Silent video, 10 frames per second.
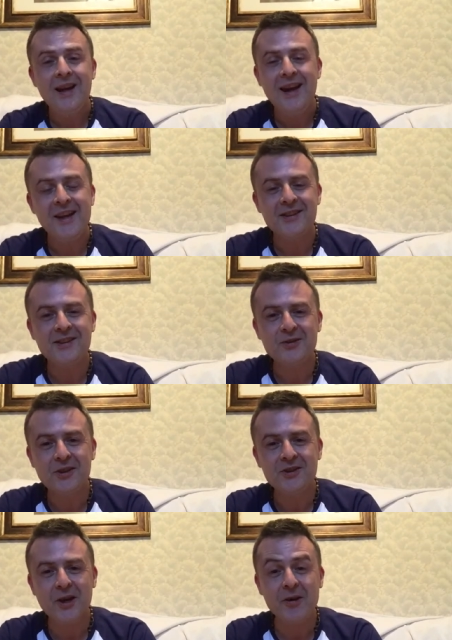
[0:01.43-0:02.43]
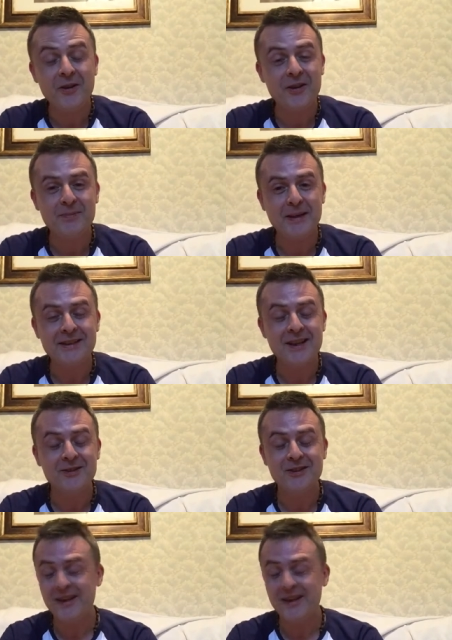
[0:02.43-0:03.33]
Hey guys, it's Roscoe and on the Space Couch.